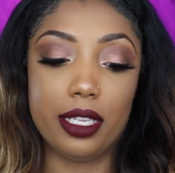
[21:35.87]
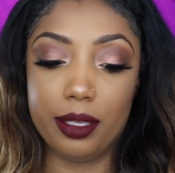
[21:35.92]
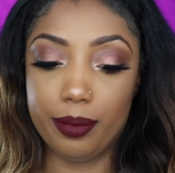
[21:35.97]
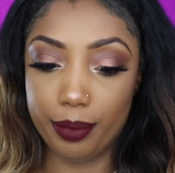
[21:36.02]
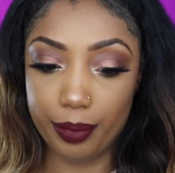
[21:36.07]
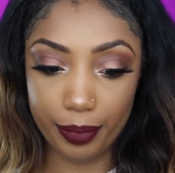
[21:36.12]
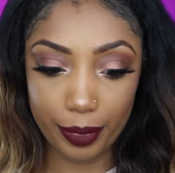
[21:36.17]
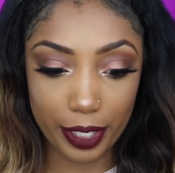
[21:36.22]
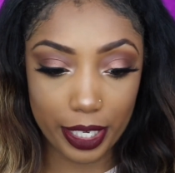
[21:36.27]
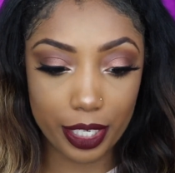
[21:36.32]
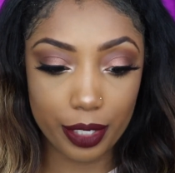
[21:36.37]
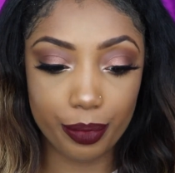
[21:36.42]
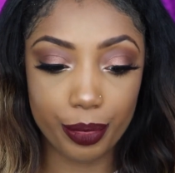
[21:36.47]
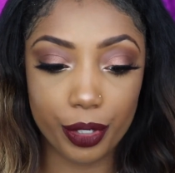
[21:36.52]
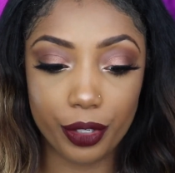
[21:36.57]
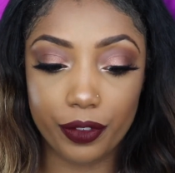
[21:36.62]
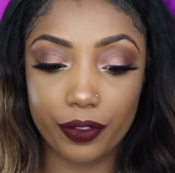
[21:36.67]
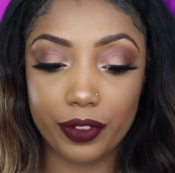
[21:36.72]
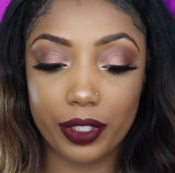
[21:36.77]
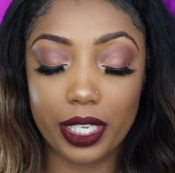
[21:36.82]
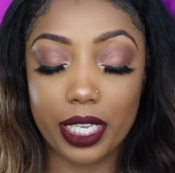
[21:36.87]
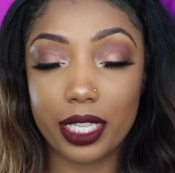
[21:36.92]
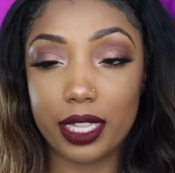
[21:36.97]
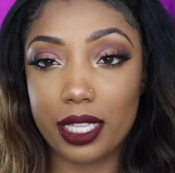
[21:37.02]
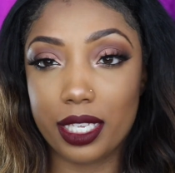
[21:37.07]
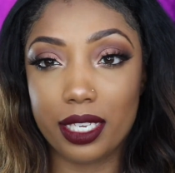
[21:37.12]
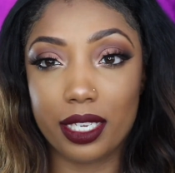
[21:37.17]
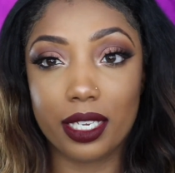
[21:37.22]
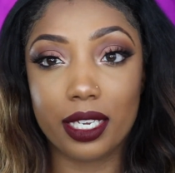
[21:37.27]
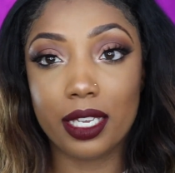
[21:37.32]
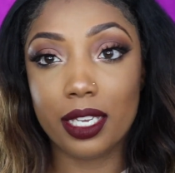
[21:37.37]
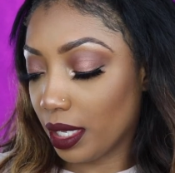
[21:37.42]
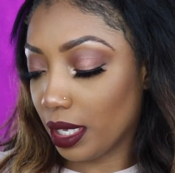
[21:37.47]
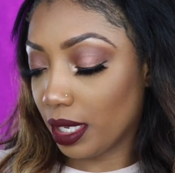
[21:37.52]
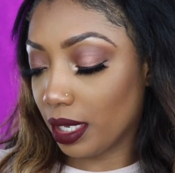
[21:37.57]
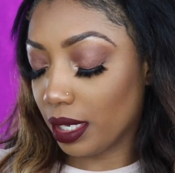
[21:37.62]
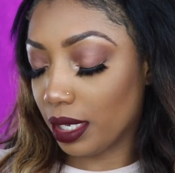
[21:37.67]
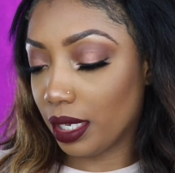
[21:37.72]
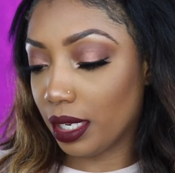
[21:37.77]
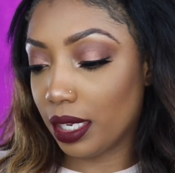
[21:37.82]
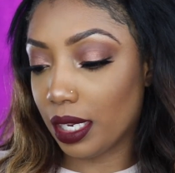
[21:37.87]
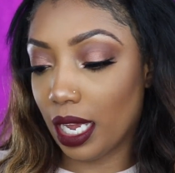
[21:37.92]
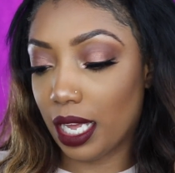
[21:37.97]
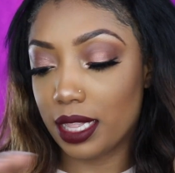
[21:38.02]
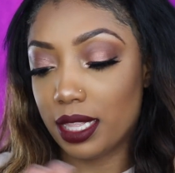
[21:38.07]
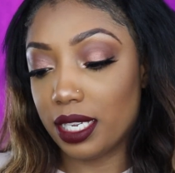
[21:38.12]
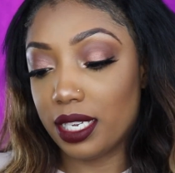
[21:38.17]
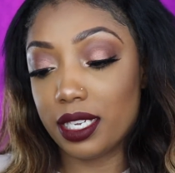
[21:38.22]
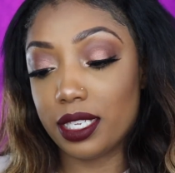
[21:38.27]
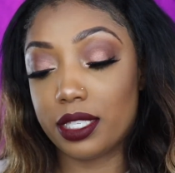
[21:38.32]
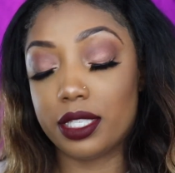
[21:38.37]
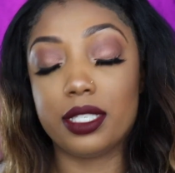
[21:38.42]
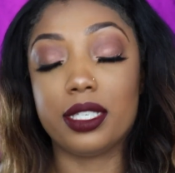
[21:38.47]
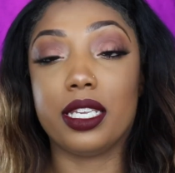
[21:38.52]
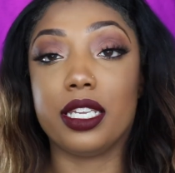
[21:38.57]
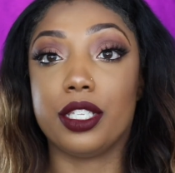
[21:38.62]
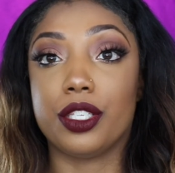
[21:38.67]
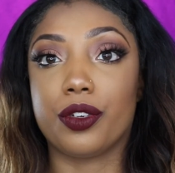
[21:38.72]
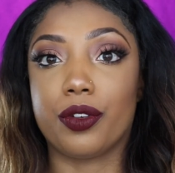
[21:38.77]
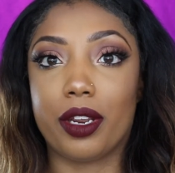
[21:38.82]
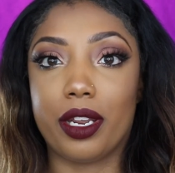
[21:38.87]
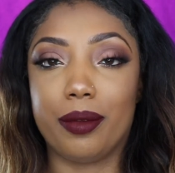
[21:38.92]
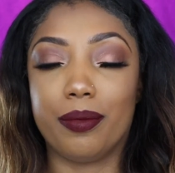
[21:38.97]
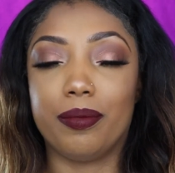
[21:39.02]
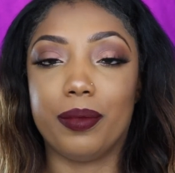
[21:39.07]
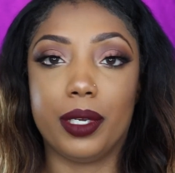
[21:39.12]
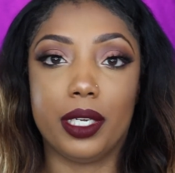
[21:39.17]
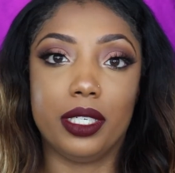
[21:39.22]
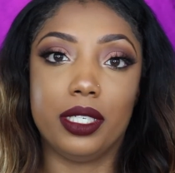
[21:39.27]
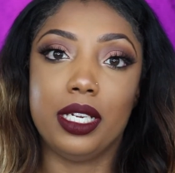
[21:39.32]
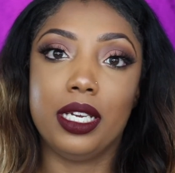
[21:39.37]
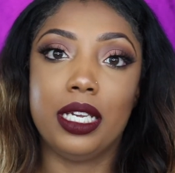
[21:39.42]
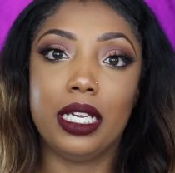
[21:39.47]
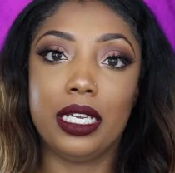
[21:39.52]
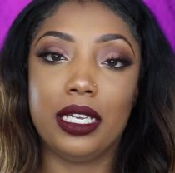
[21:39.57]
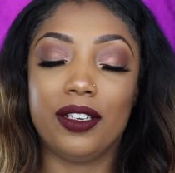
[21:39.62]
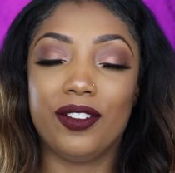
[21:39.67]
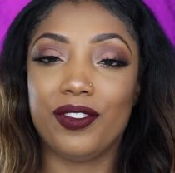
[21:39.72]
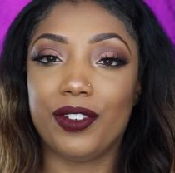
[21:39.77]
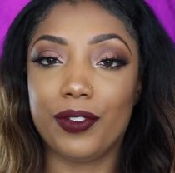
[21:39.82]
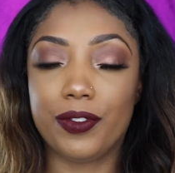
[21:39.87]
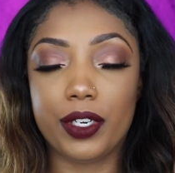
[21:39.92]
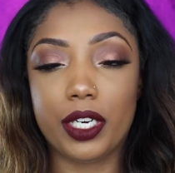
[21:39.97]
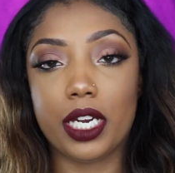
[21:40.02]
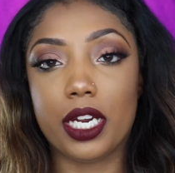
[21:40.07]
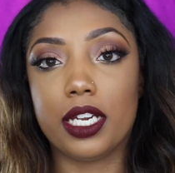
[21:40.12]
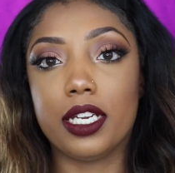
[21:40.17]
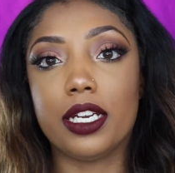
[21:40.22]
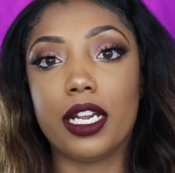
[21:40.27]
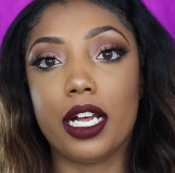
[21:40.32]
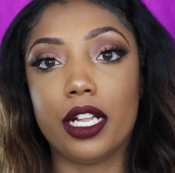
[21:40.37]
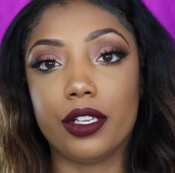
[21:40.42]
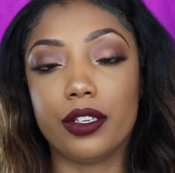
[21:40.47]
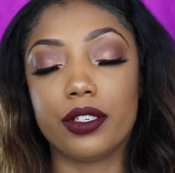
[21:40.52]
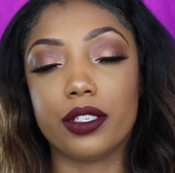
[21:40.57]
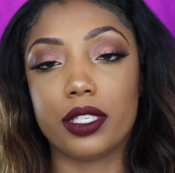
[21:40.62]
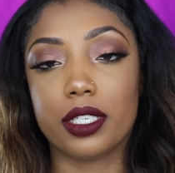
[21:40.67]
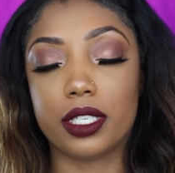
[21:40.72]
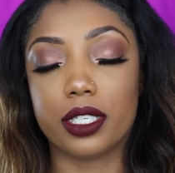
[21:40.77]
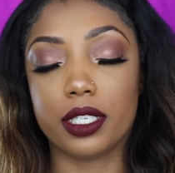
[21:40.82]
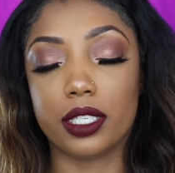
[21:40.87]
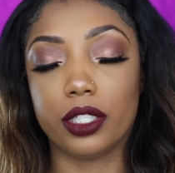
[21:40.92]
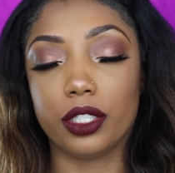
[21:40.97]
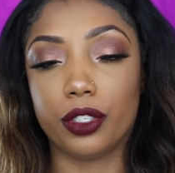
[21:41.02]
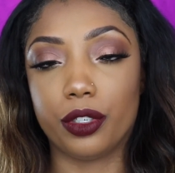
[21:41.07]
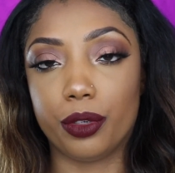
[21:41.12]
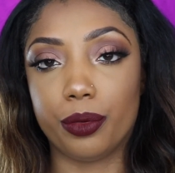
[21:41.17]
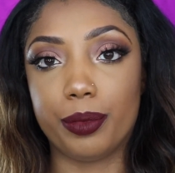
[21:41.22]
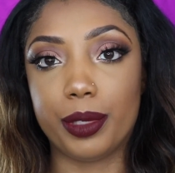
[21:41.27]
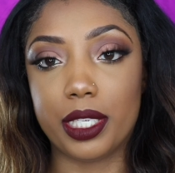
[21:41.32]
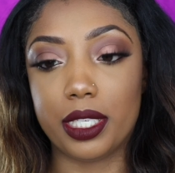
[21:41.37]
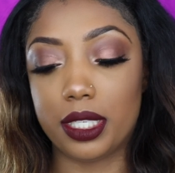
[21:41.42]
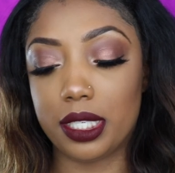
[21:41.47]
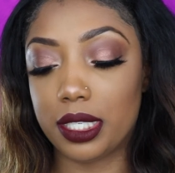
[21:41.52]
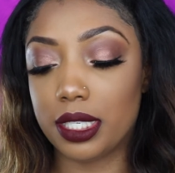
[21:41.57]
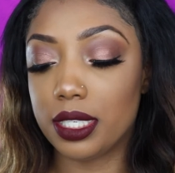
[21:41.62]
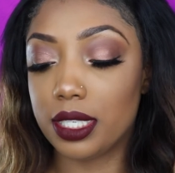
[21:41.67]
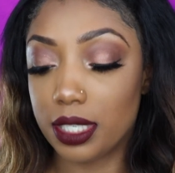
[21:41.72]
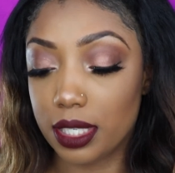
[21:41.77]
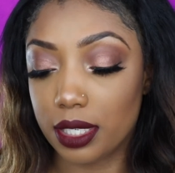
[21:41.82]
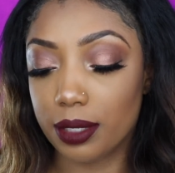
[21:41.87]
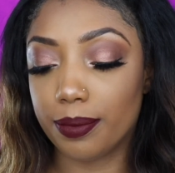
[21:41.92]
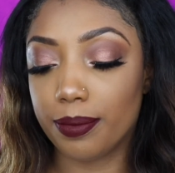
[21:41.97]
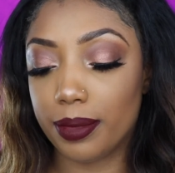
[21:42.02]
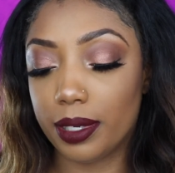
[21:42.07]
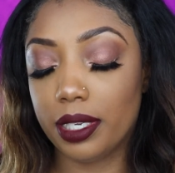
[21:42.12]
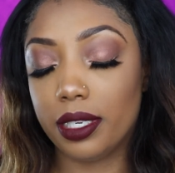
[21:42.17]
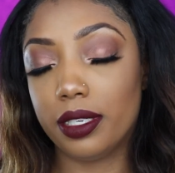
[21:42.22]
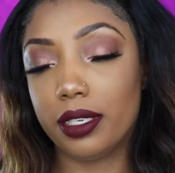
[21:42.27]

It's blended beautifully. I think it's great, but $59 is a little bit steep,